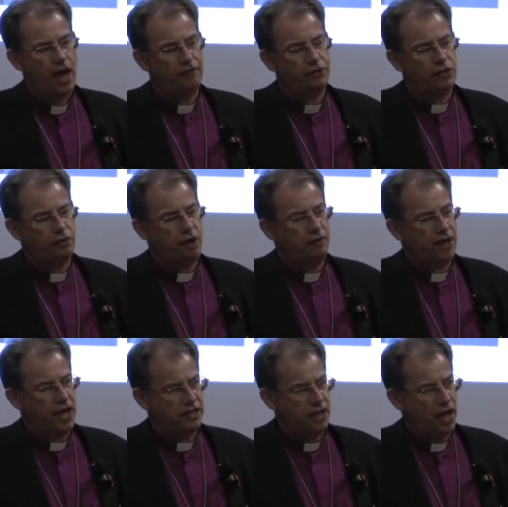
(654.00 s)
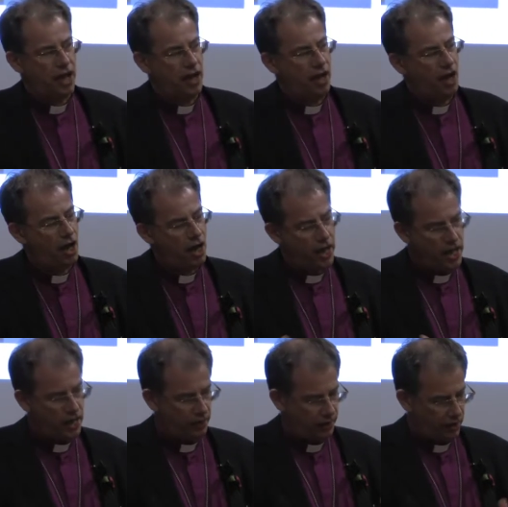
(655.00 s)
After twelve days there,
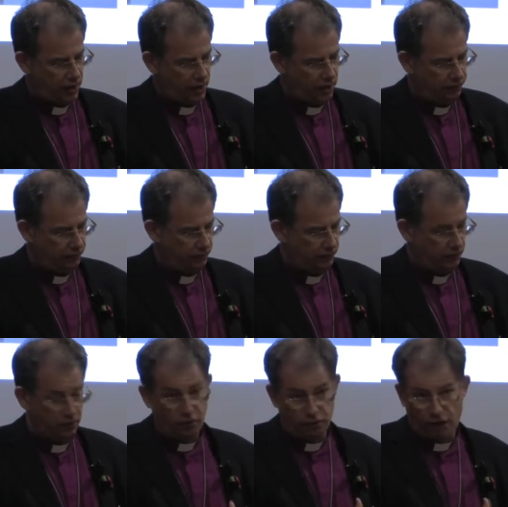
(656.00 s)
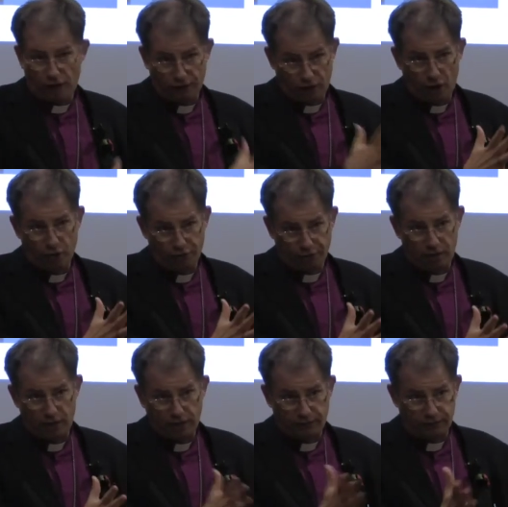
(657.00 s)
I um, couldn't go for the whole
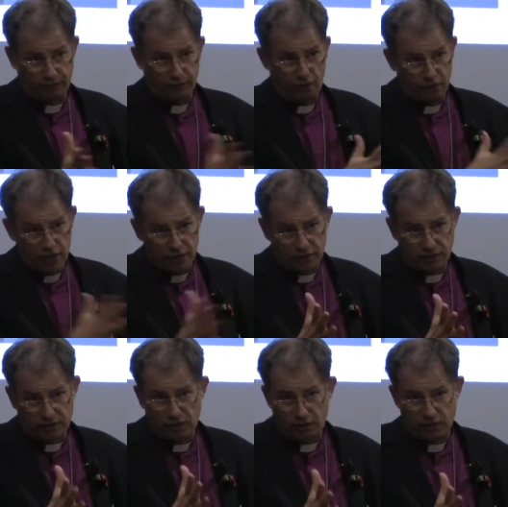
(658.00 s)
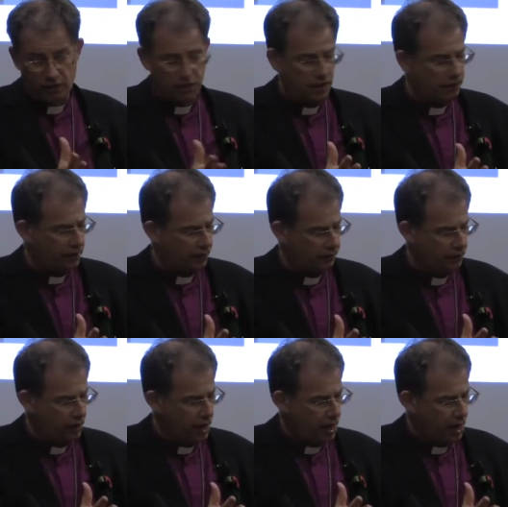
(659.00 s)
three weeks, not least because of doing these evenings.